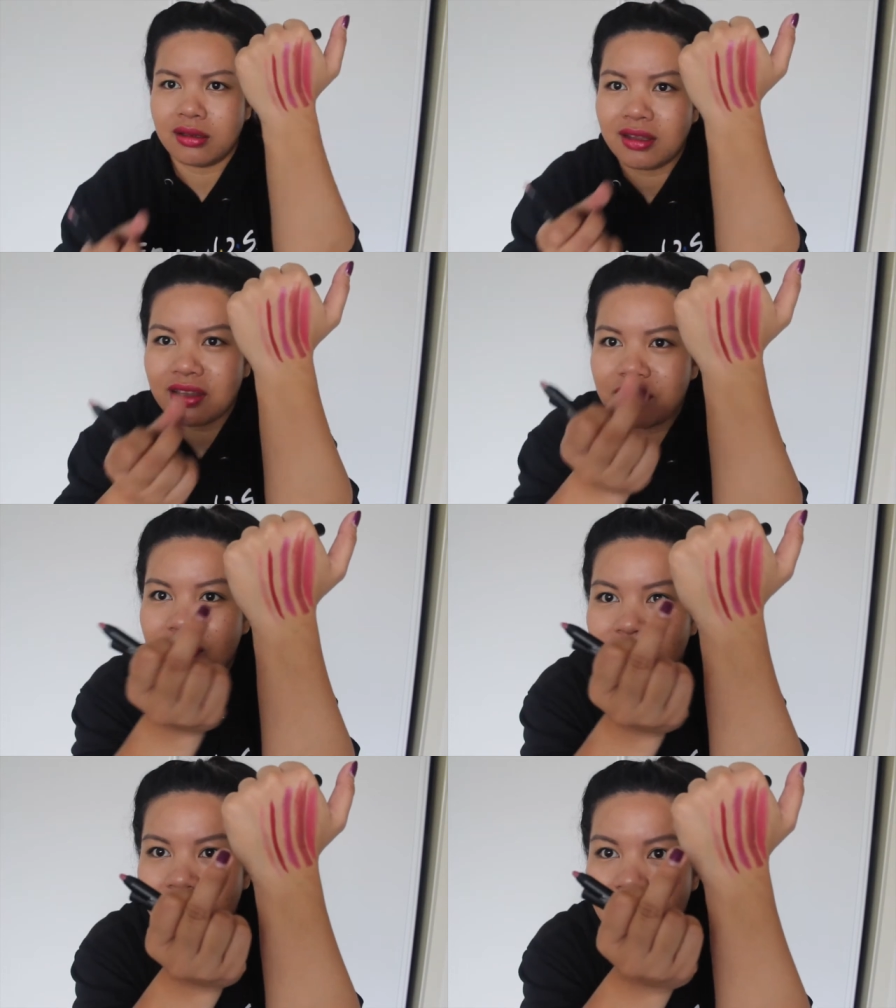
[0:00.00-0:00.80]
Can you
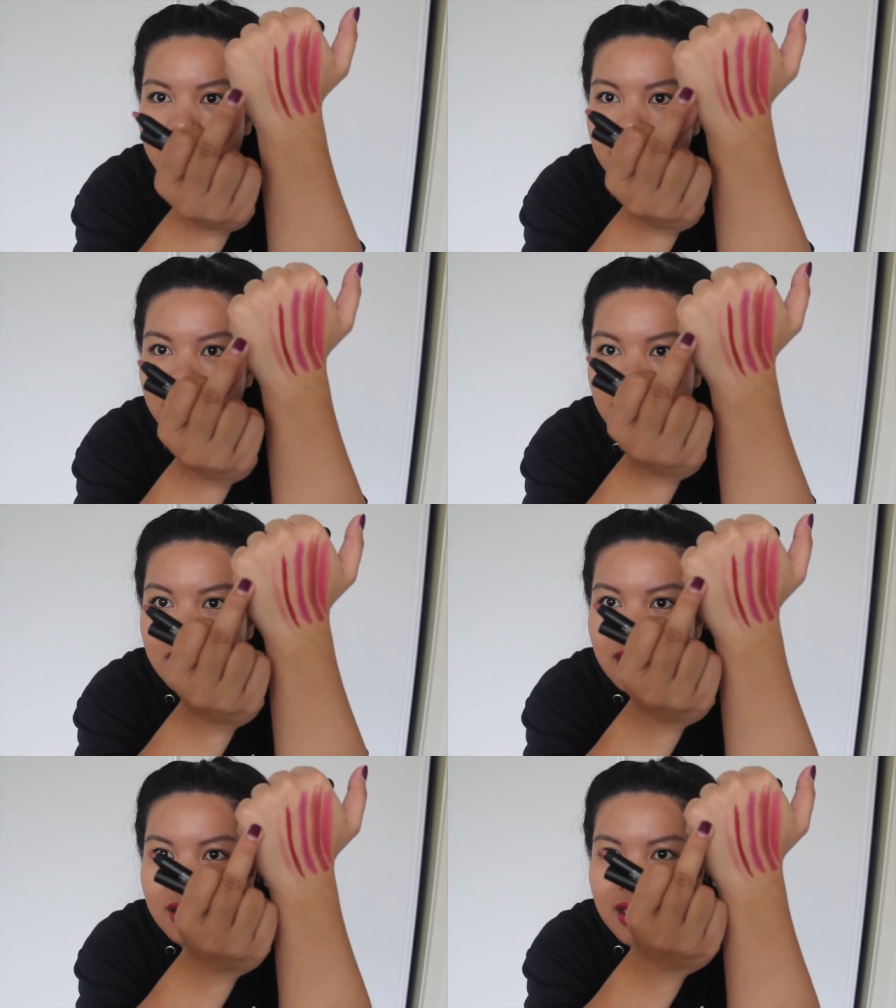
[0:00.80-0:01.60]
even see it?
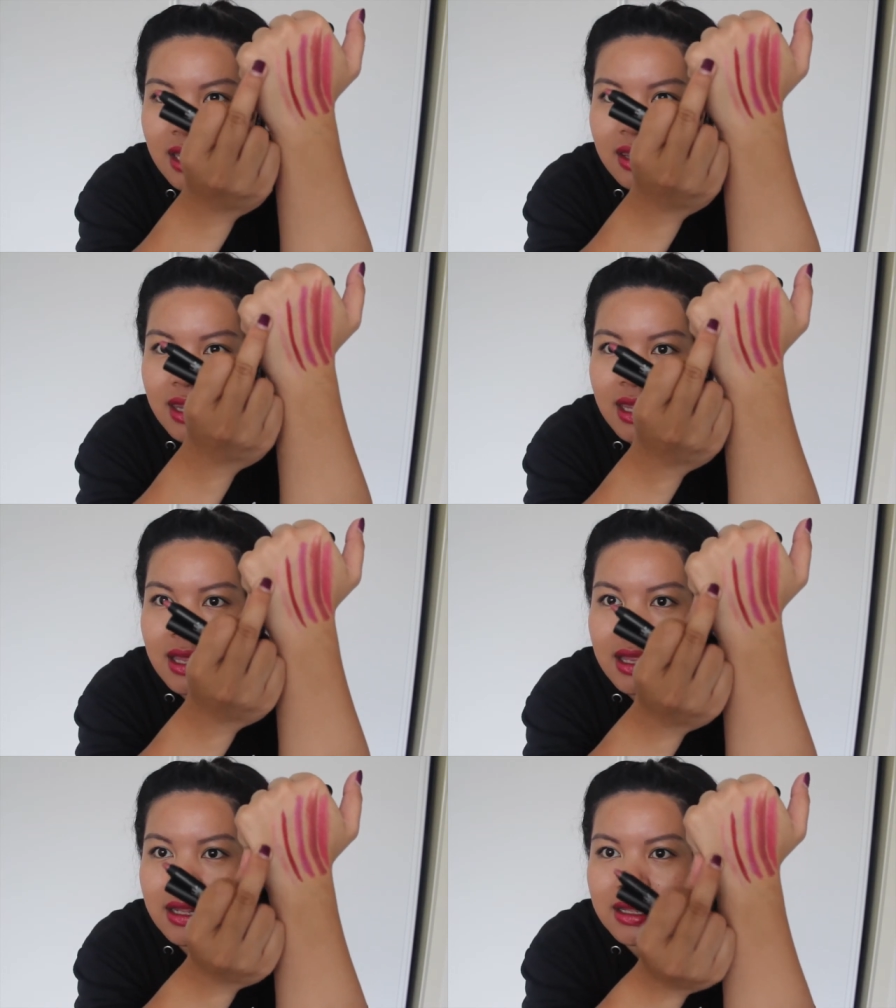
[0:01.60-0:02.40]
It's like
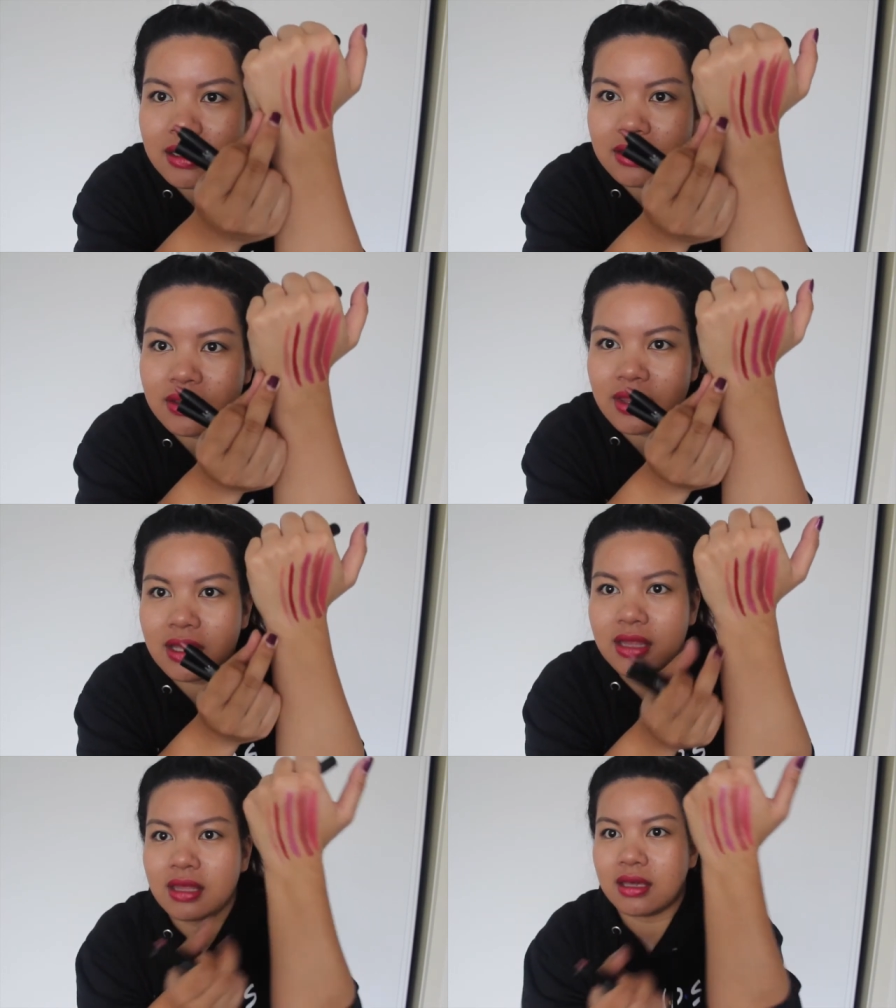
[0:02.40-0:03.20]
that little
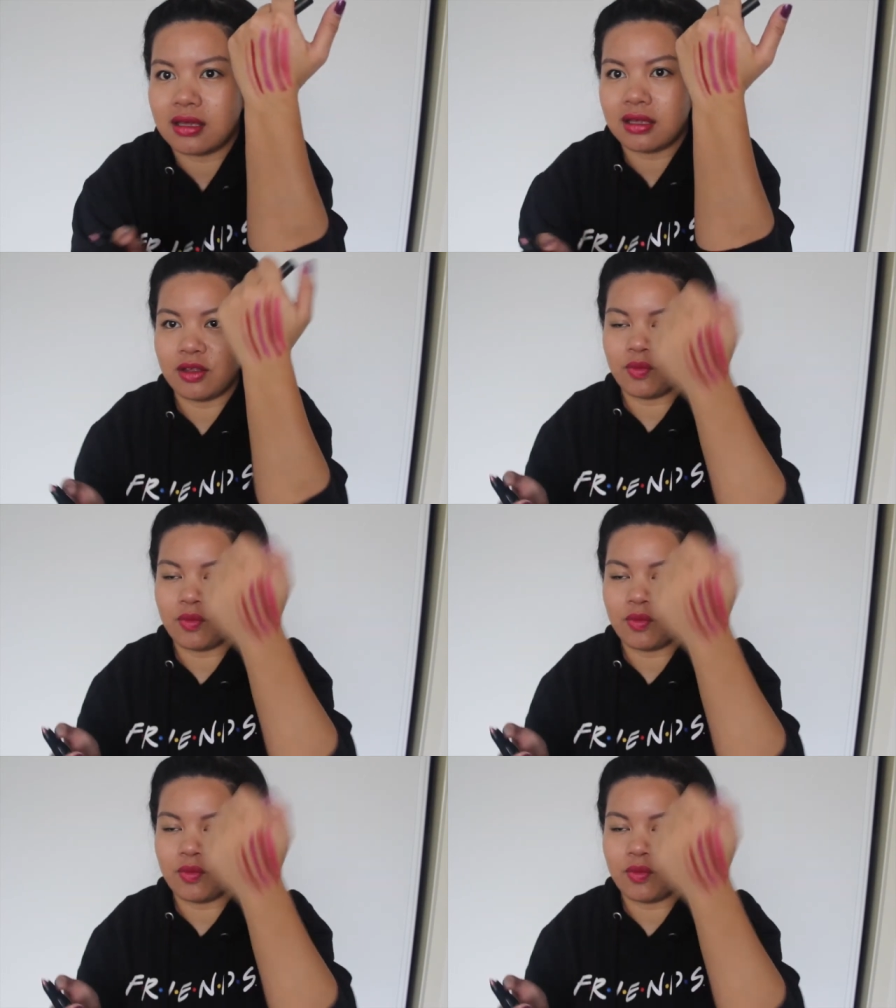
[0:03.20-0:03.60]
thing there.